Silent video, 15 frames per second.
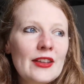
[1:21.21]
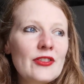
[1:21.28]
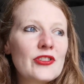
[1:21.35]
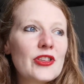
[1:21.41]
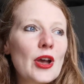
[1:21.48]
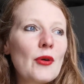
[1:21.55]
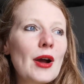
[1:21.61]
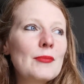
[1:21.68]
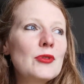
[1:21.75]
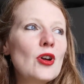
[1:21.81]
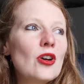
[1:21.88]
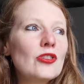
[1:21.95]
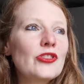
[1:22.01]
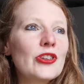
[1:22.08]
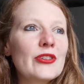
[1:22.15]
And so I'm
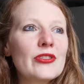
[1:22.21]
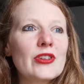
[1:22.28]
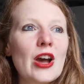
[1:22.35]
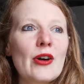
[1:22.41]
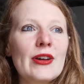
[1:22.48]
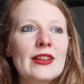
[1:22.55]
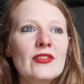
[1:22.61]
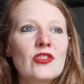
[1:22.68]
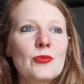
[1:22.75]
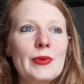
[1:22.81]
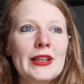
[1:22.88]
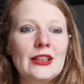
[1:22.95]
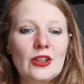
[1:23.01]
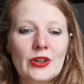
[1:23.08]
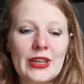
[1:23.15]
not just going to
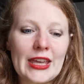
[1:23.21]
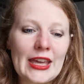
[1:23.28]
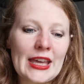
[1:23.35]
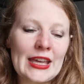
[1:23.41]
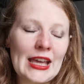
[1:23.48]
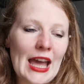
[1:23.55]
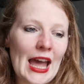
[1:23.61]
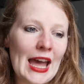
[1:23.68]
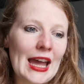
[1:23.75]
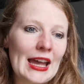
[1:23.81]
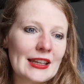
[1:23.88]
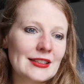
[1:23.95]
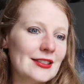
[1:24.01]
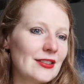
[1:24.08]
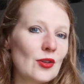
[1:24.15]
be looking
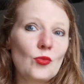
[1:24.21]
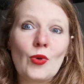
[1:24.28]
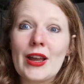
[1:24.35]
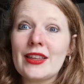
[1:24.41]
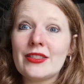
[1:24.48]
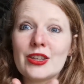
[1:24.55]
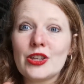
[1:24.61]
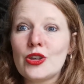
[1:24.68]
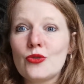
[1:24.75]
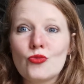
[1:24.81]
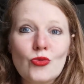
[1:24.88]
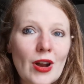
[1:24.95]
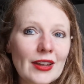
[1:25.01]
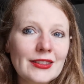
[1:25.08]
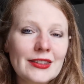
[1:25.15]
at the way that you
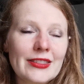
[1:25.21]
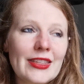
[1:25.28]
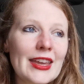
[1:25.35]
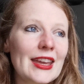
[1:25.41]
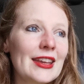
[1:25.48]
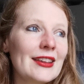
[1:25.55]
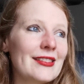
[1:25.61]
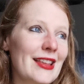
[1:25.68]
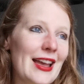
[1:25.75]
run things,